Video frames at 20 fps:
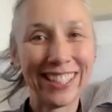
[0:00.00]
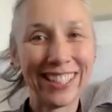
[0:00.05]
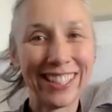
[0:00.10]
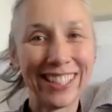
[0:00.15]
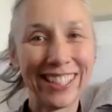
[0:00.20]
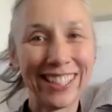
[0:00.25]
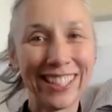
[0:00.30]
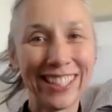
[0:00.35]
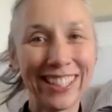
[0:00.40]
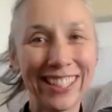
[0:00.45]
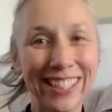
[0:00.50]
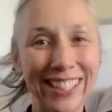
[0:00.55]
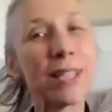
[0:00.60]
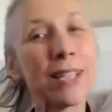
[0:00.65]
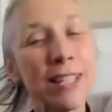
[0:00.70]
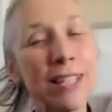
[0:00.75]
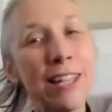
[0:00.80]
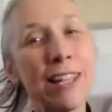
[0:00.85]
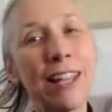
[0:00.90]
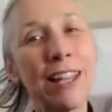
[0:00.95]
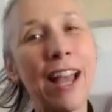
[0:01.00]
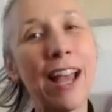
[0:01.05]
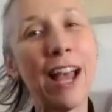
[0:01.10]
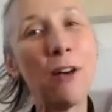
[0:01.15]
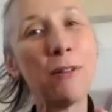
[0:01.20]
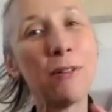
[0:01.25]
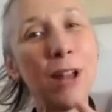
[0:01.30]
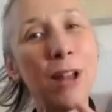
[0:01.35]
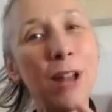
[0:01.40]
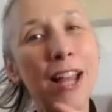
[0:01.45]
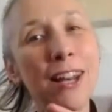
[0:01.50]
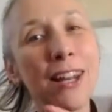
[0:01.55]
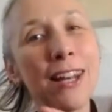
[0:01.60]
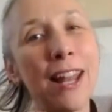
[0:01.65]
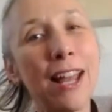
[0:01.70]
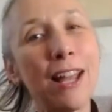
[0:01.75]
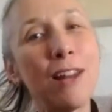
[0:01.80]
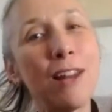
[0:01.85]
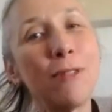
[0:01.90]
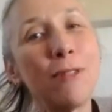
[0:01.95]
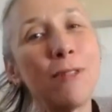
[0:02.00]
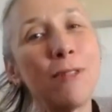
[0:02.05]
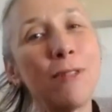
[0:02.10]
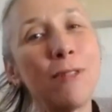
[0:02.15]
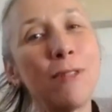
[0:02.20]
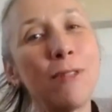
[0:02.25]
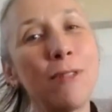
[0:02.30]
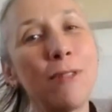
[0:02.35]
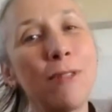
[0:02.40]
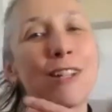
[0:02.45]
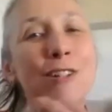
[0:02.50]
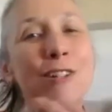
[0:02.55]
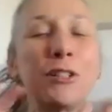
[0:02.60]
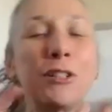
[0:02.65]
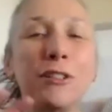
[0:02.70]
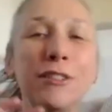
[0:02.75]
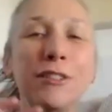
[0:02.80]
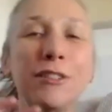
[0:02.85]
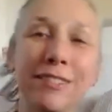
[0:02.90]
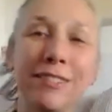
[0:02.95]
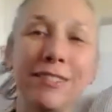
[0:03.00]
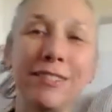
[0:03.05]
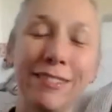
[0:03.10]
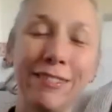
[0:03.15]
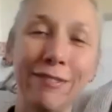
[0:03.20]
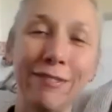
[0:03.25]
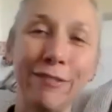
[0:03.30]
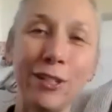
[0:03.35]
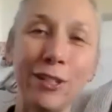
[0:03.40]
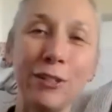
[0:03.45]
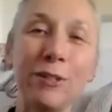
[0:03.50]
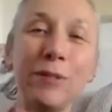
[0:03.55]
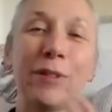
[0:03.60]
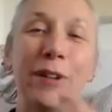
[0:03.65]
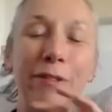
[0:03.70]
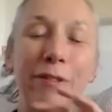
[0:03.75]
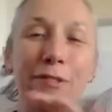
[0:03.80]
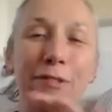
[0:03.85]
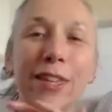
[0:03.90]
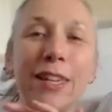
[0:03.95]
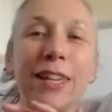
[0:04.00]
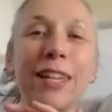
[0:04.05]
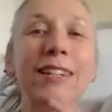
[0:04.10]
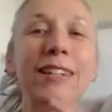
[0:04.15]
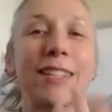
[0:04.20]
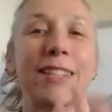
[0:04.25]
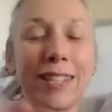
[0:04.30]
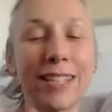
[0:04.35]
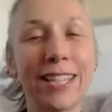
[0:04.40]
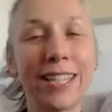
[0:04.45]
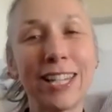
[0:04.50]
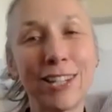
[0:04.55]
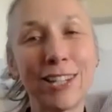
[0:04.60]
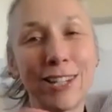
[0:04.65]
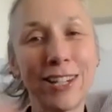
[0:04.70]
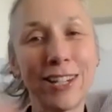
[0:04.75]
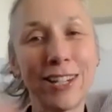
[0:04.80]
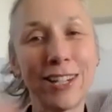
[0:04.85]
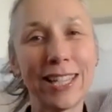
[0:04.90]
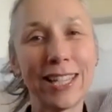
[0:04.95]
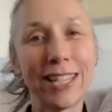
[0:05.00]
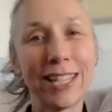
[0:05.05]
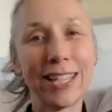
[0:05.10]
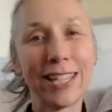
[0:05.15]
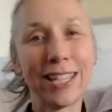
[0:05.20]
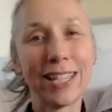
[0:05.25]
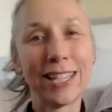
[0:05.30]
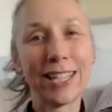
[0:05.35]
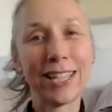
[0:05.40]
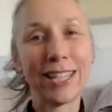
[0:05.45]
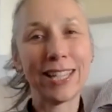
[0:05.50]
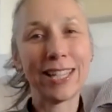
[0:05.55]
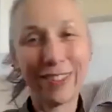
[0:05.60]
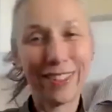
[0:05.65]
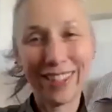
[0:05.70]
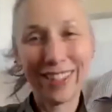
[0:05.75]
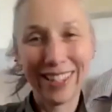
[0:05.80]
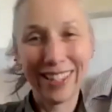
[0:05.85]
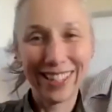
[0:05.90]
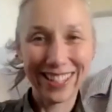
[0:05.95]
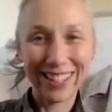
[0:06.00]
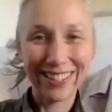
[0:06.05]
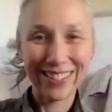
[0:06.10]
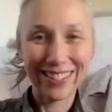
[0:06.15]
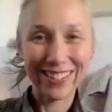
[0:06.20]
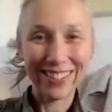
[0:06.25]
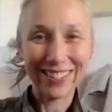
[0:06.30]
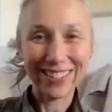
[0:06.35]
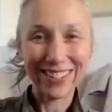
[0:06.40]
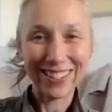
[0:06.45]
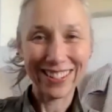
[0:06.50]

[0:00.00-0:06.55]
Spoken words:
Like, how did Edward affect your view of the installation itself? You know,